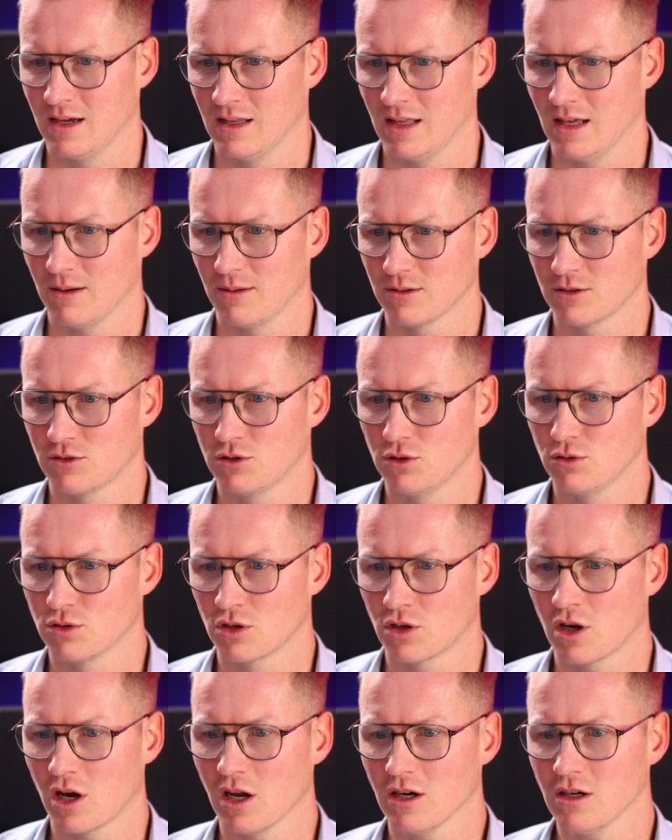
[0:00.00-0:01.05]
Then I want to choose a
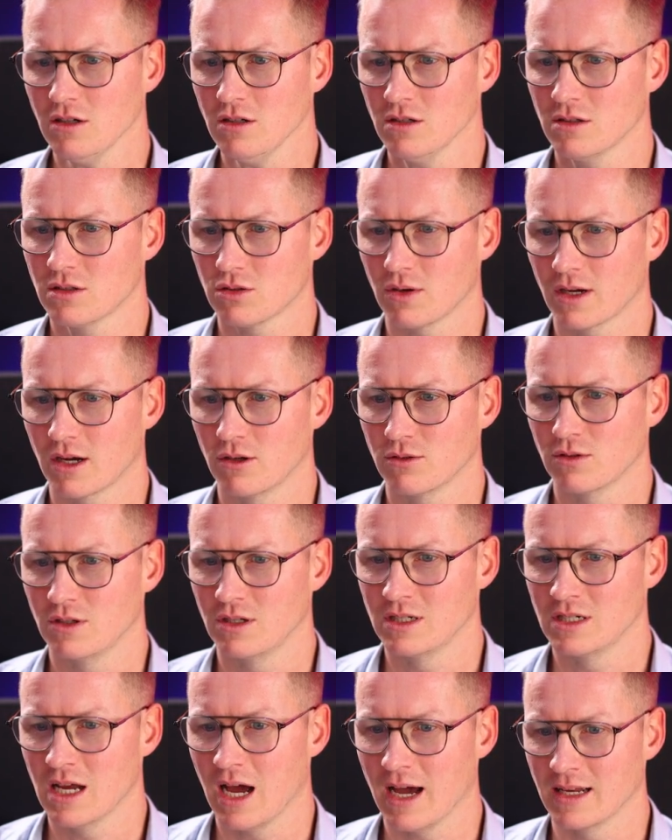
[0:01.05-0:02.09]
color. So I go to
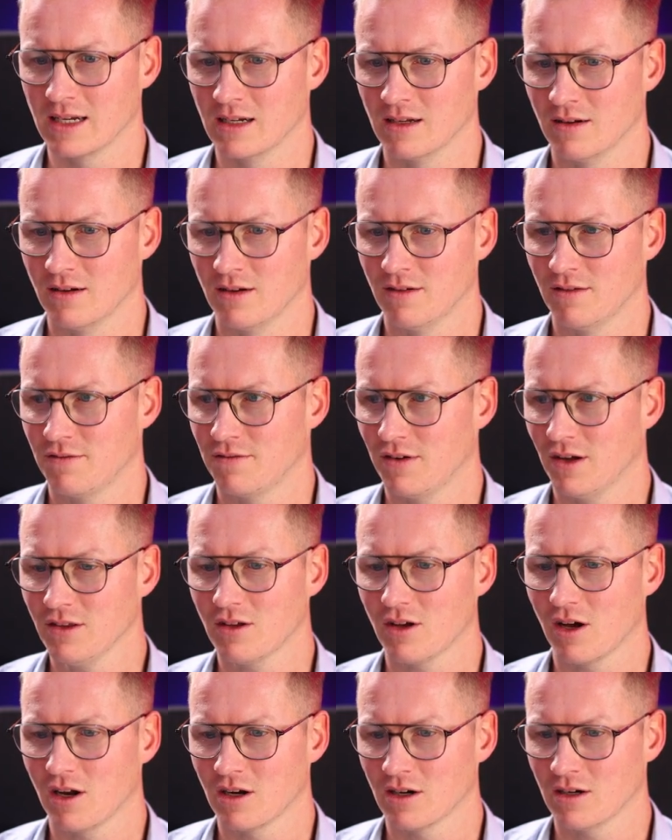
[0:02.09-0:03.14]
design, font
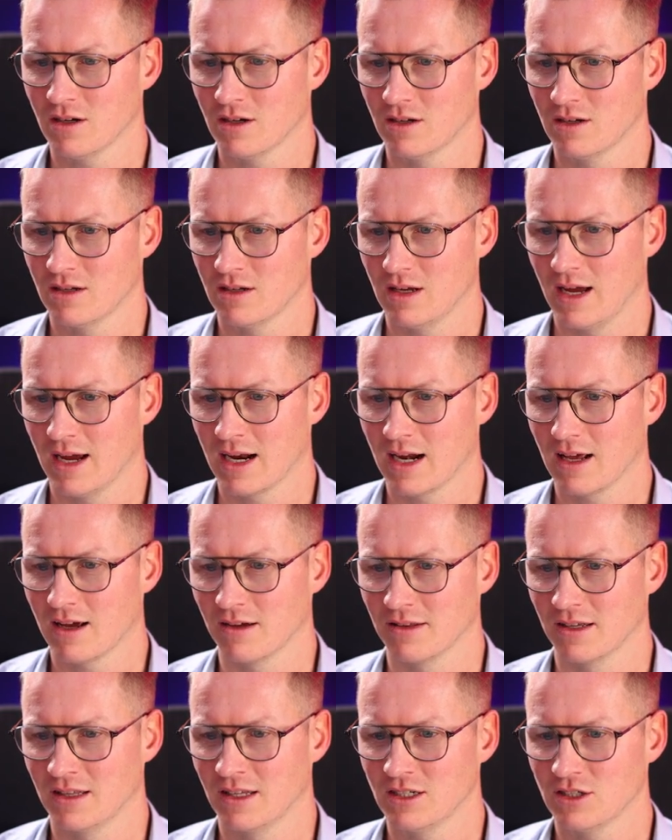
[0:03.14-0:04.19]
color. I click
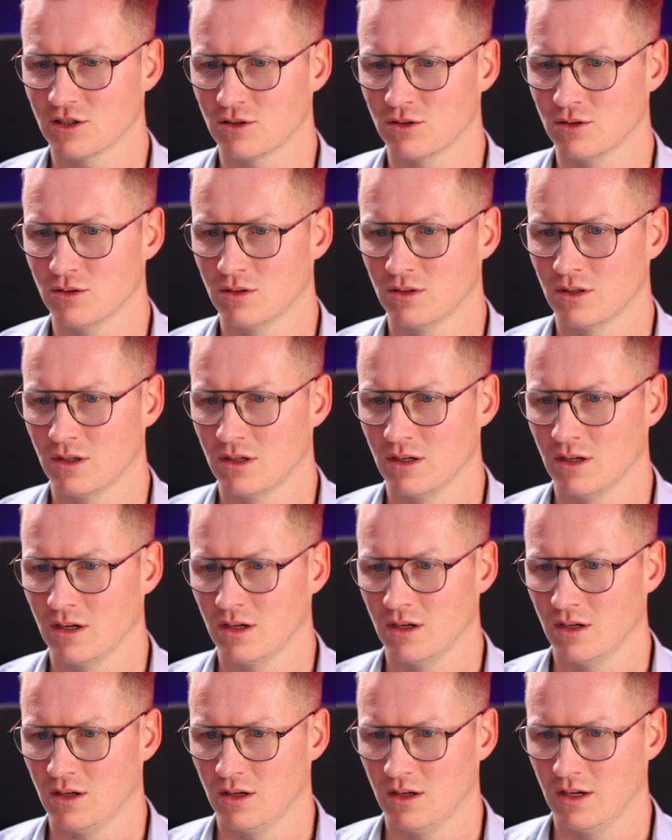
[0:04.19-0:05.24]
on initial
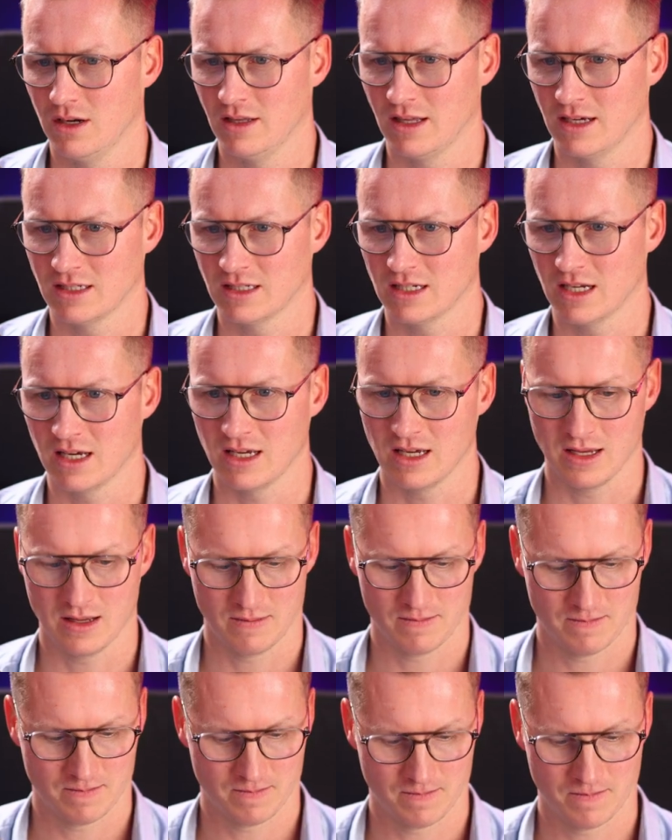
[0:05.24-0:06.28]
and I say
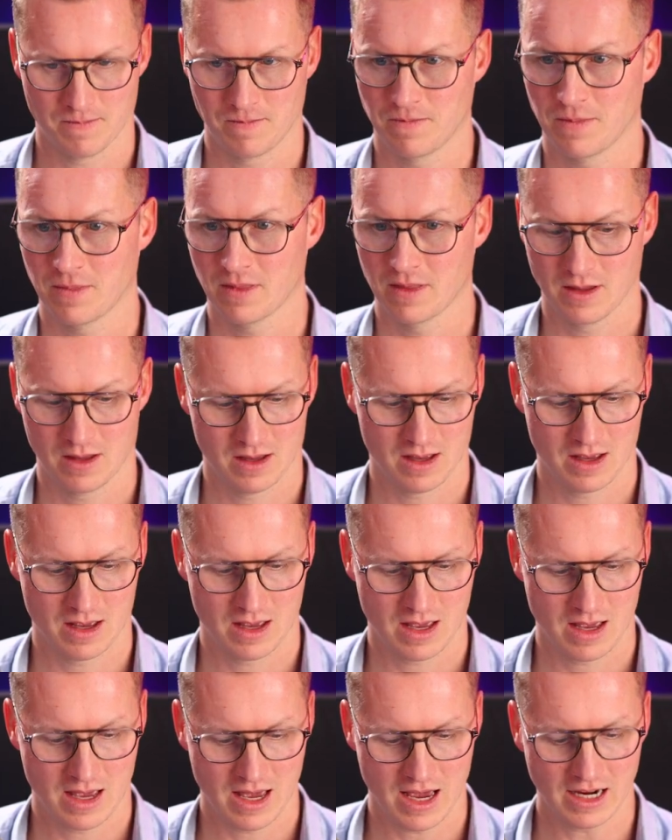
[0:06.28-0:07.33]

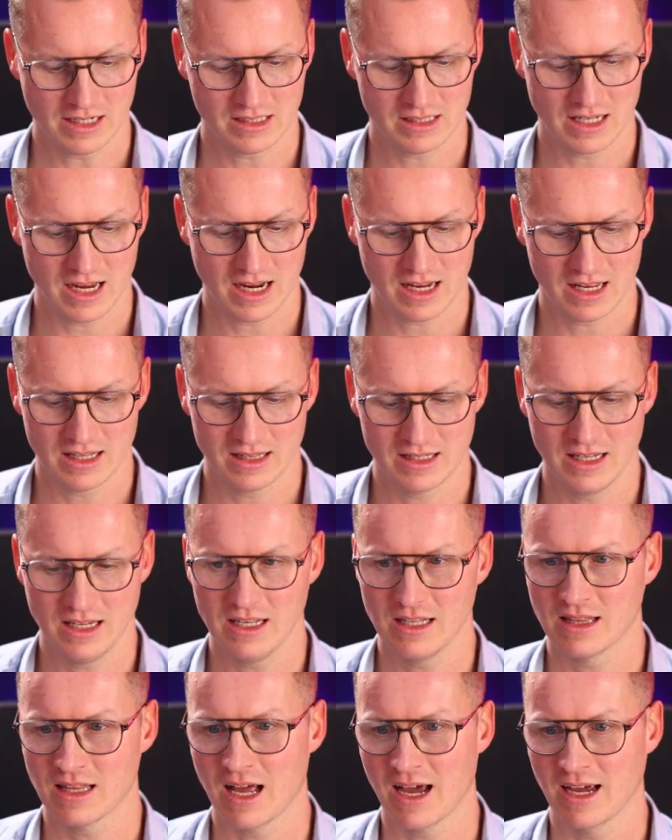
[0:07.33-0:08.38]
hashtag
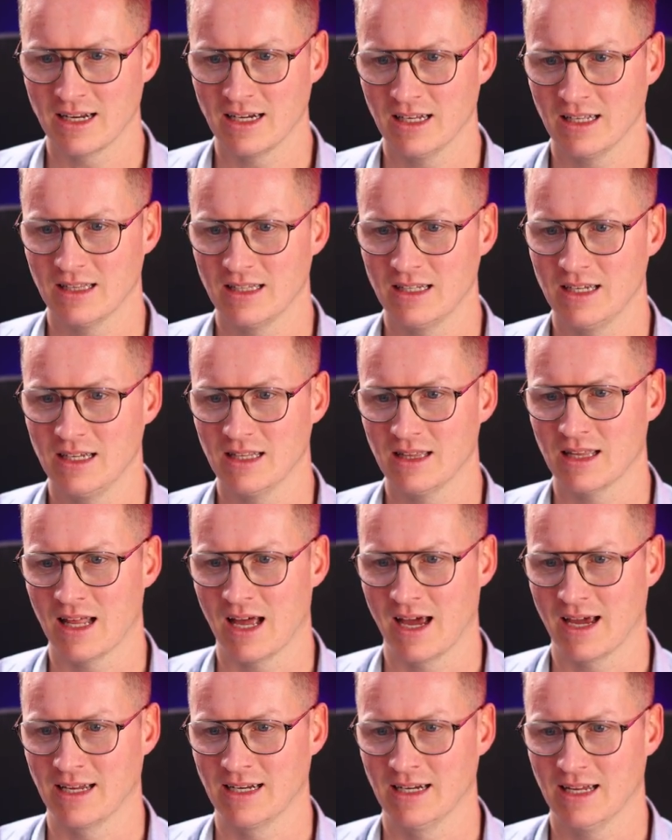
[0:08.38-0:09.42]
D9,
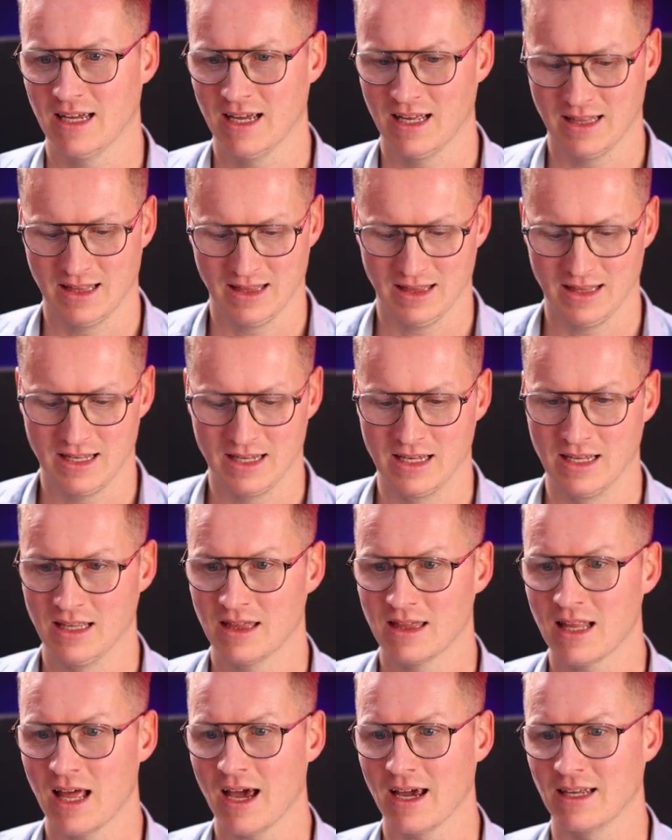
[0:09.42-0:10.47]
D9, and
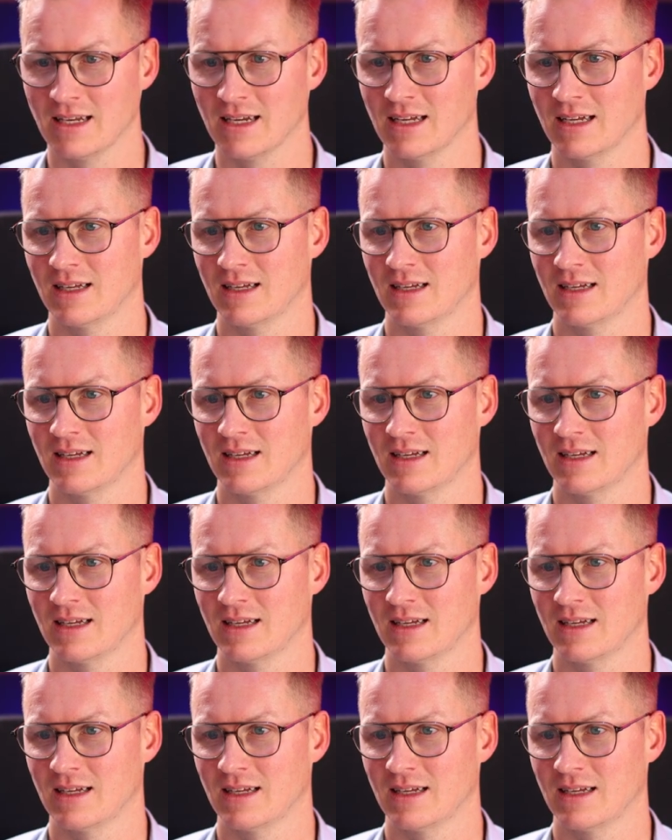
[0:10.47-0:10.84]
D9.